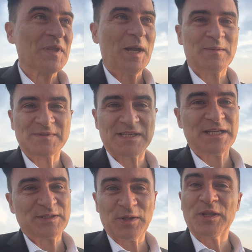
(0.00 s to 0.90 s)

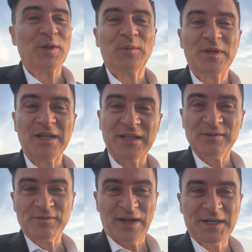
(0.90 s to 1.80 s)
upset that they don't want to
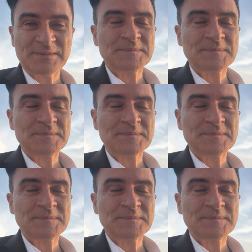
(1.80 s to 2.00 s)
leave, right?